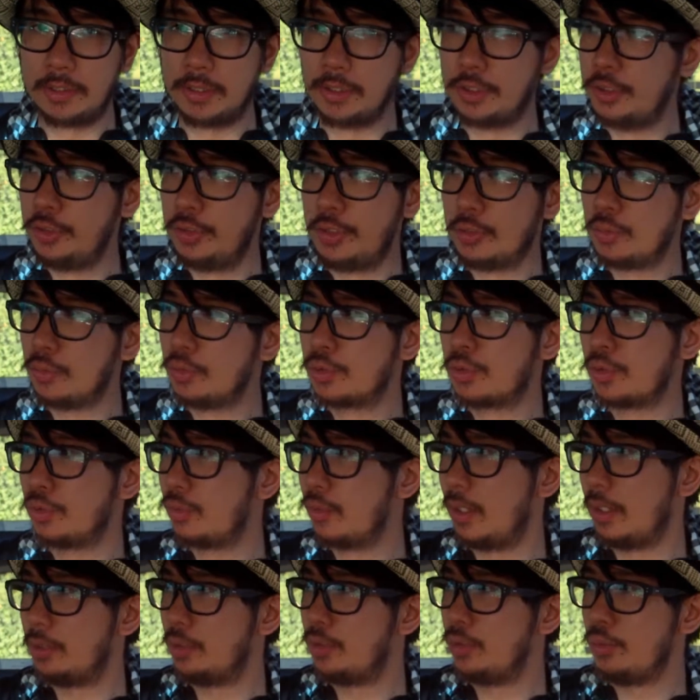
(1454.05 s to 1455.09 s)
Because you can also
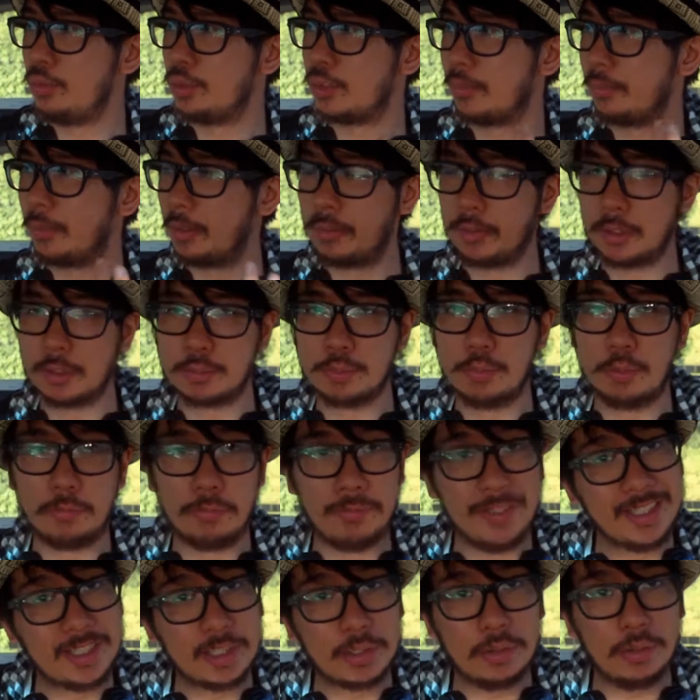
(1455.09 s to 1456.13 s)
like do something that's more
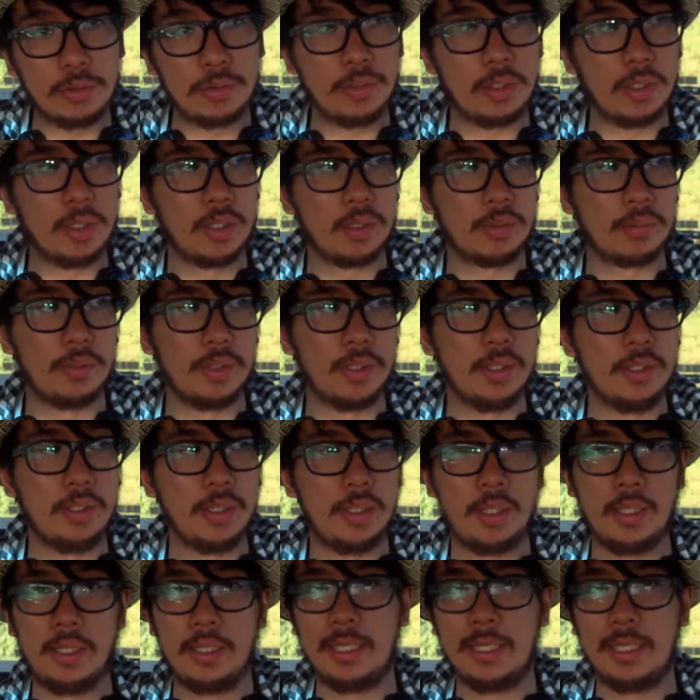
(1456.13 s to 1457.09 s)
physical, right?